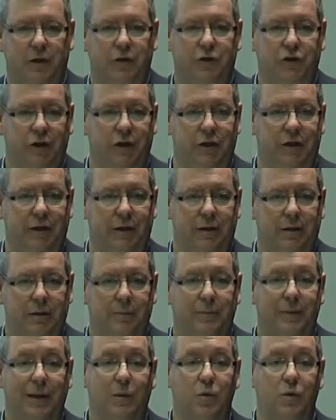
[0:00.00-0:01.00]
journey,
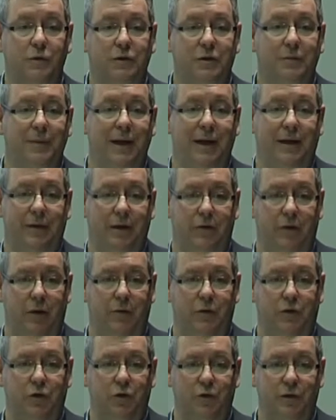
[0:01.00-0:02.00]
but they want to make their
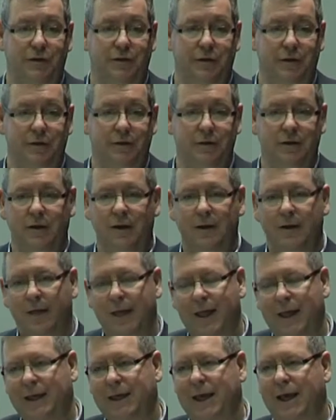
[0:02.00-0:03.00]
own choices.
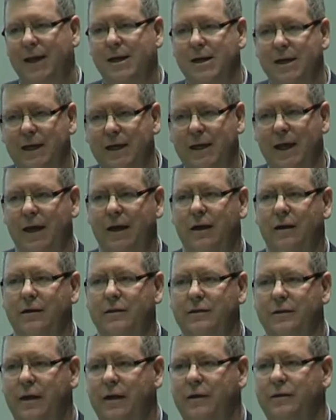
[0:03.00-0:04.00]
Again and again, I
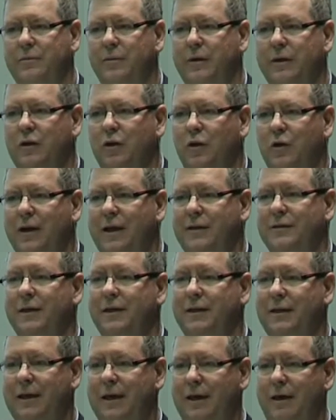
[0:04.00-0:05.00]
say to my colleagues,
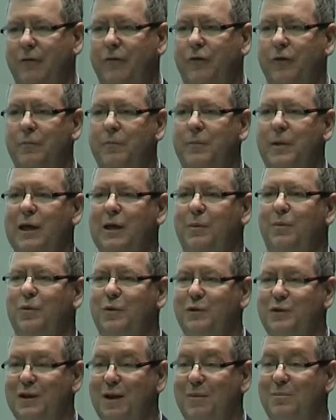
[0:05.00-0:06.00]
give
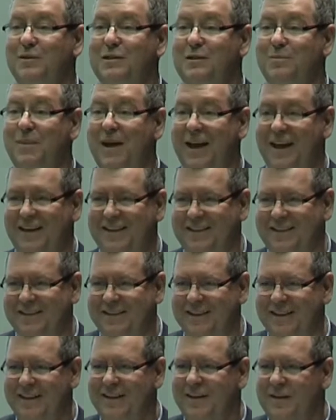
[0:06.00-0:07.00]
people some
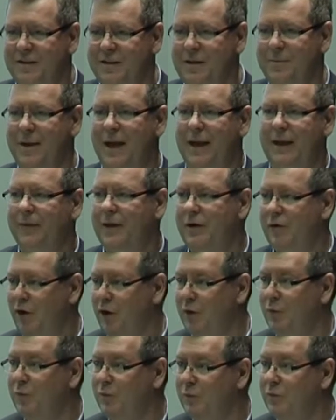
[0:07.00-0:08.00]
space to make their
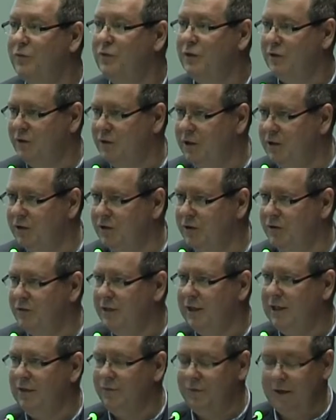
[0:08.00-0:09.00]
own decisions,
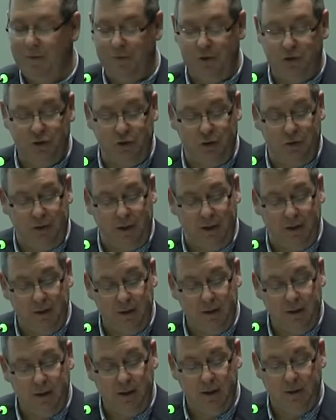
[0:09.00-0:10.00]
even at the junior
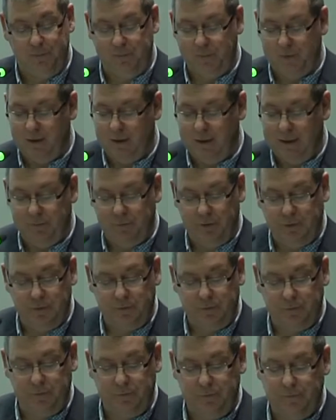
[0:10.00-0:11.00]

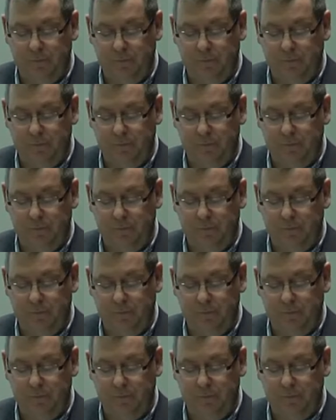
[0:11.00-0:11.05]
levels.